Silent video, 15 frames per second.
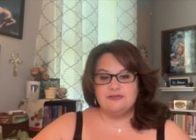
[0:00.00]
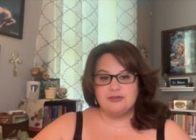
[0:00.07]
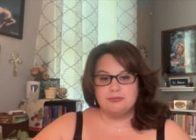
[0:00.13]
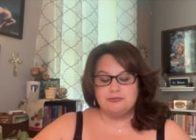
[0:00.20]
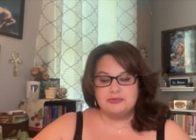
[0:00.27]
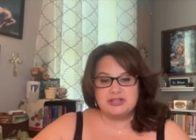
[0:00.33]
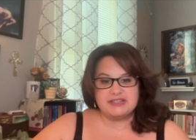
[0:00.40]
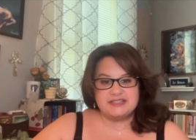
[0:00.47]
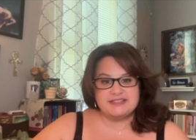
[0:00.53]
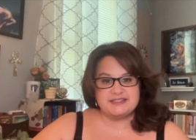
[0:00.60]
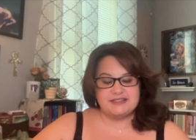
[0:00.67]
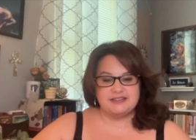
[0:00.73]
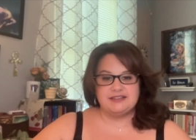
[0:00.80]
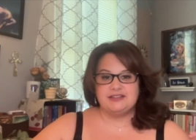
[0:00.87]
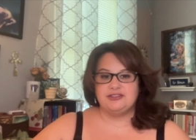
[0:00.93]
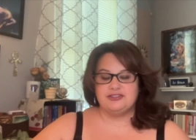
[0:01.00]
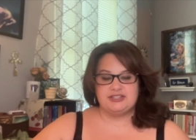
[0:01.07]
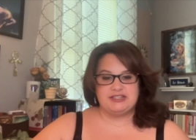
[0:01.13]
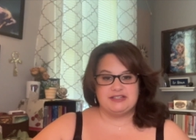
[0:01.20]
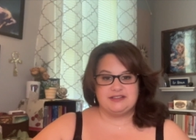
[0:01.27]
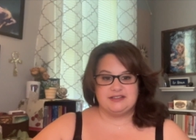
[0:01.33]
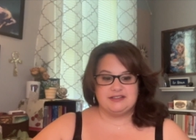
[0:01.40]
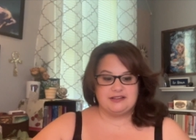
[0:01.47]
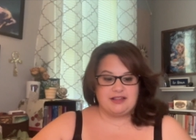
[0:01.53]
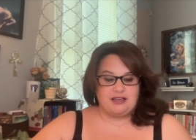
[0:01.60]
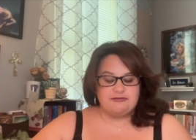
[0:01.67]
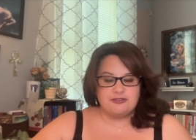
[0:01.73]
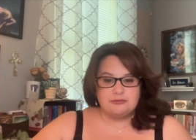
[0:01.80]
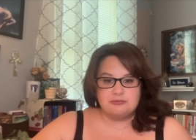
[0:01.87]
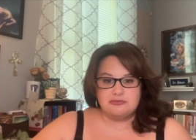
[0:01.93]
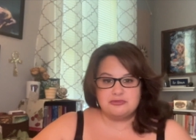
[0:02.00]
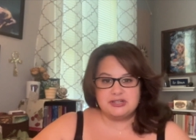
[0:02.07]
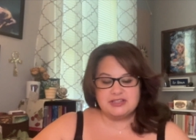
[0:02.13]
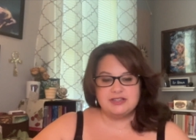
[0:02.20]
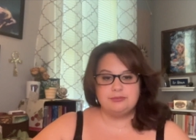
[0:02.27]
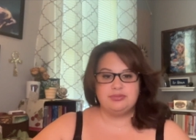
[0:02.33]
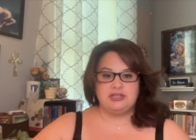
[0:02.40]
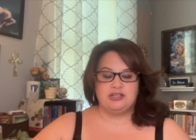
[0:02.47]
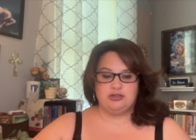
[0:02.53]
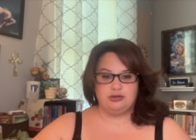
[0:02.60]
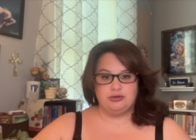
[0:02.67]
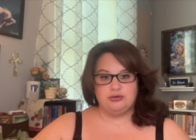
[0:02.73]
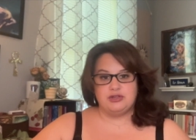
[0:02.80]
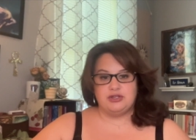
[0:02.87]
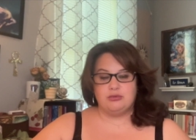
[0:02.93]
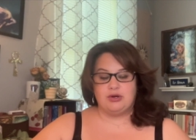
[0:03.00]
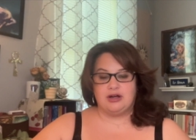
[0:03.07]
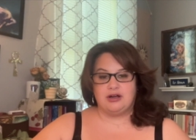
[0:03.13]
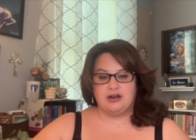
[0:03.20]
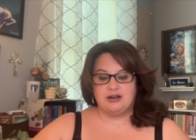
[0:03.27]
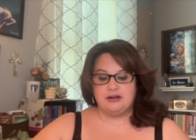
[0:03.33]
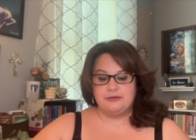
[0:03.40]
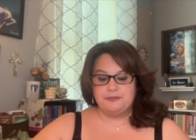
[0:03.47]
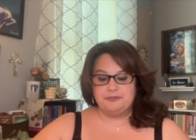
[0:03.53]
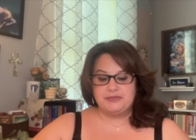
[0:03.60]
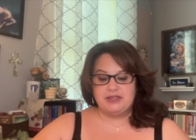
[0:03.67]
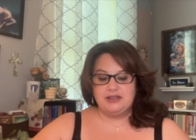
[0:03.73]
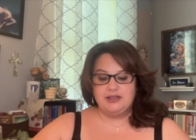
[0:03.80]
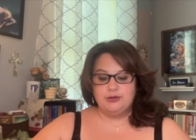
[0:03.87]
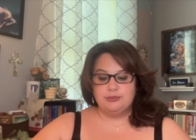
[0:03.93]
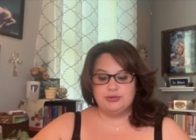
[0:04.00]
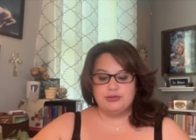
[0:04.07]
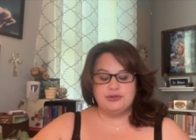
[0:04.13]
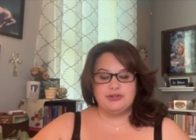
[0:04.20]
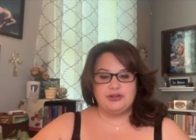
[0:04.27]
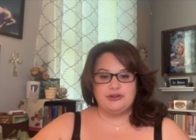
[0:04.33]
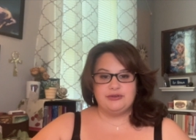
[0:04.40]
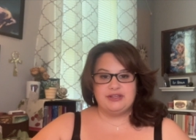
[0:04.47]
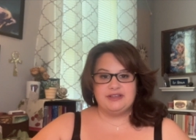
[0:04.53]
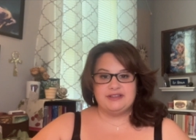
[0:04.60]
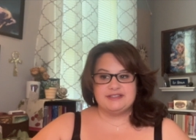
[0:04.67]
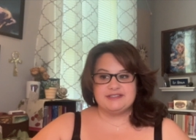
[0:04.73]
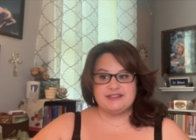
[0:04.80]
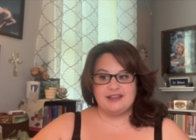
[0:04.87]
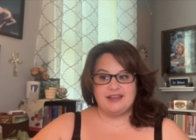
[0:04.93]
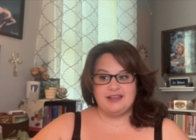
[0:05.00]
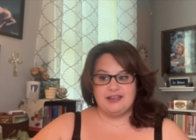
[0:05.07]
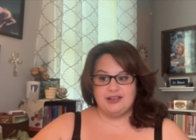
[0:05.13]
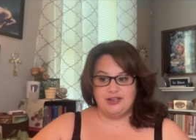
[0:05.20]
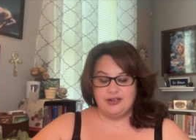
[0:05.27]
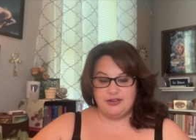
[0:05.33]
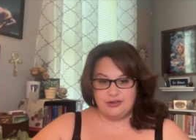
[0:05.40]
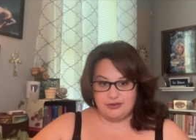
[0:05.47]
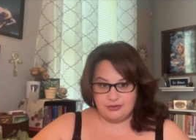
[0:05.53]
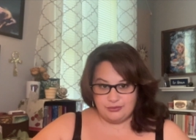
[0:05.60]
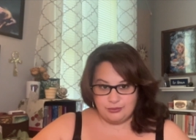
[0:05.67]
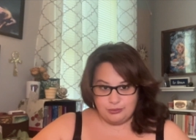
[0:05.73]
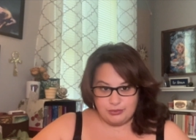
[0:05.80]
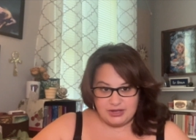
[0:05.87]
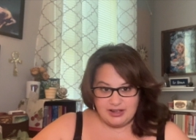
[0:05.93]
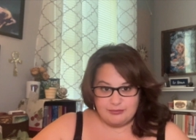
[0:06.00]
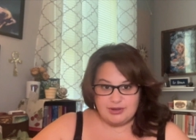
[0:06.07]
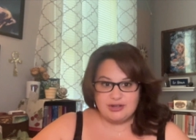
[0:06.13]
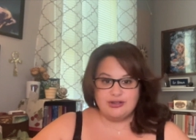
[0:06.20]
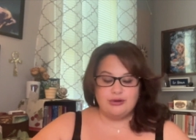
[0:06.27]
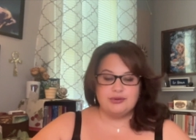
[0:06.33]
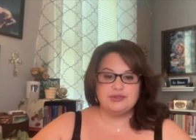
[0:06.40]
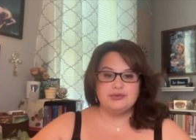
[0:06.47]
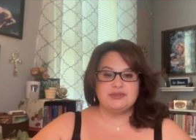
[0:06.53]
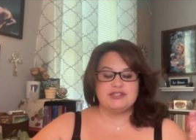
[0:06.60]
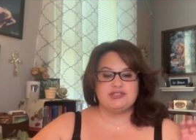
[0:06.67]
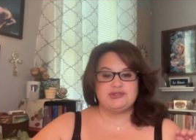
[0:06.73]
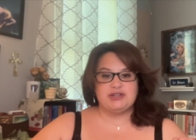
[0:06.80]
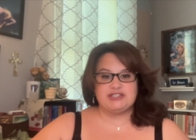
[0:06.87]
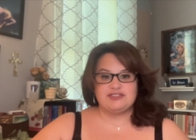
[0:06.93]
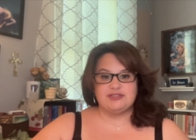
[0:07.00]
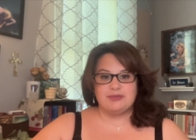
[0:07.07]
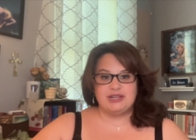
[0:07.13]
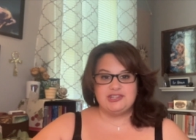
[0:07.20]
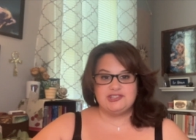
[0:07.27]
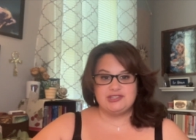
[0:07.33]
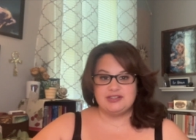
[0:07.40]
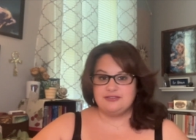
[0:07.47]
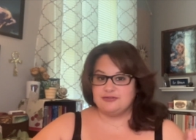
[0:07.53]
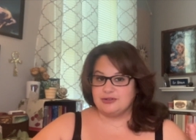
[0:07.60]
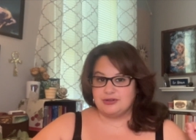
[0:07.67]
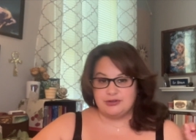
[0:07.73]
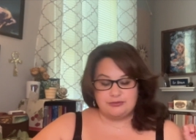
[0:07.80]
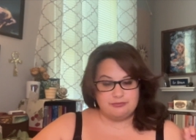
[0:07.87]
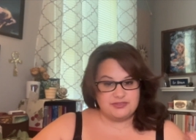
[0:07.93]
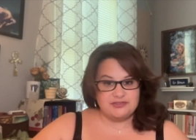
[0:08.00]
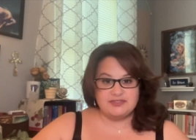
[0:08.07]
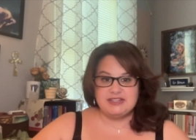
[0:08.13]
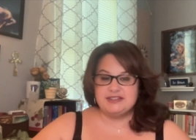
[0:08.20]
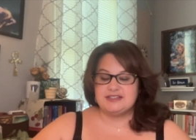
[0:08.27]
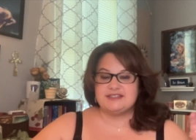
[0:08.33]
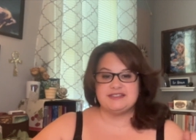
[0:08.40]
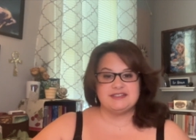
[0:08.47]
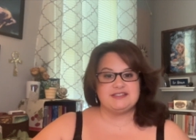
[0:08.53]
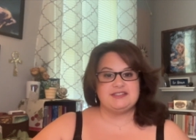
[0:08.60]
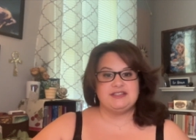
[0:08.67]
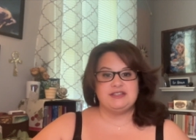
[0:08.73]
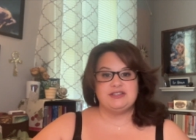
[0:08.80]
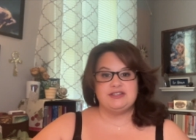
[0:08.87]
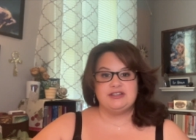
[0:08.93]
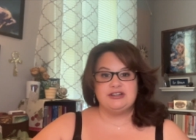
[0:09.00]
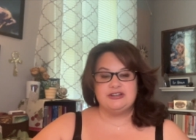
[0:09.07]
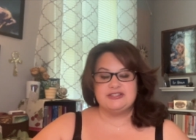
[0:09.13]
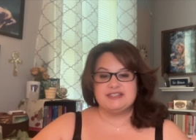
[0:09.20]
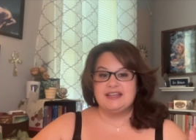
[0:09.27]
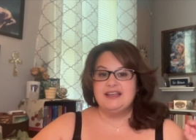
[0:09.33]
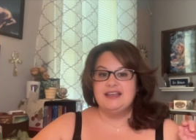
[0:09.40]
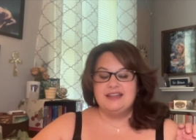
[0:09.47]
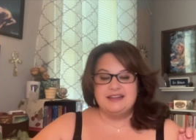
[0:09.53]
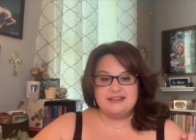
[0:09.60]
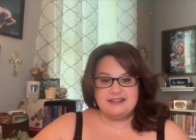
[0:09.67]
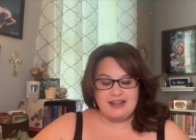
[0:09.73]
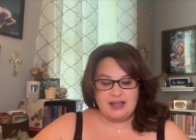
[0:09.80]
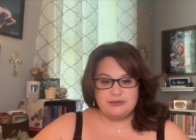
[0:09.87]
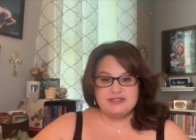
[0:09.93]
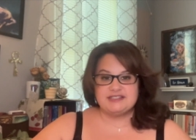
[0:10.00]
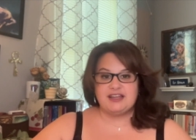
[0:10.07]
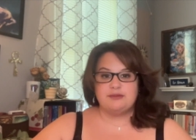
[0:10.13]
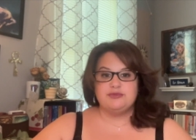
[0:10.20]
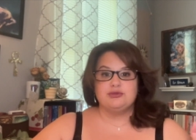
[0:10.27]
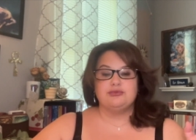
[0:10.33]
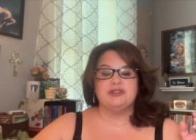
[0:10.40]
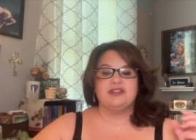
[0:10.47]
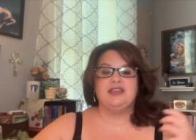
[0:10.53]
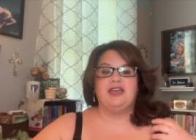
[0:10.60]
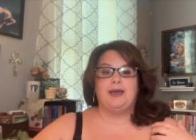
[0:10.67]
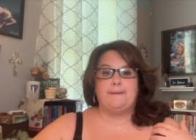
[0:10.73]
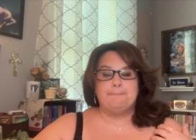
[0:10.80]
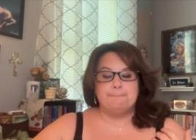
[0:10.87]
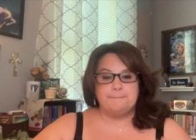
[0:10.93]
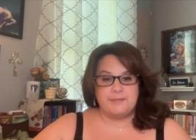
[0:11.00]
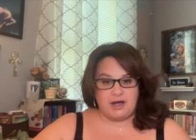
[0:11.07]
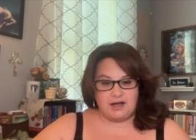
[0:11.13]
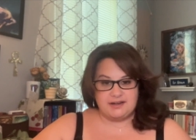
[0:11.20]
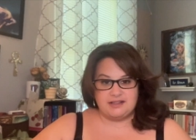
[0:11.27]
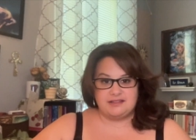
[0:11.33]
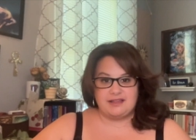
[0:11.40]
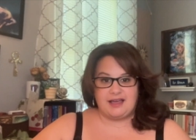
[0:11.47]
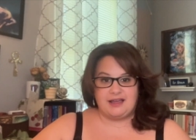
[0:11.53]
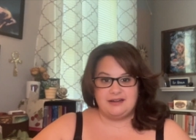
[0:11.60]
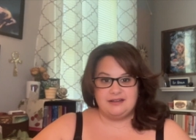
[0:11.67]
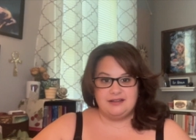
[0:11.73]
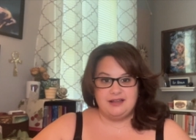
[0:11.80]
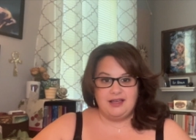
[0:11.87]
really sinking your teeth into that, from really being who you are. Pluto is saying, we have been going through this transformation for 15 to 16 years. Now it's time to really embody that.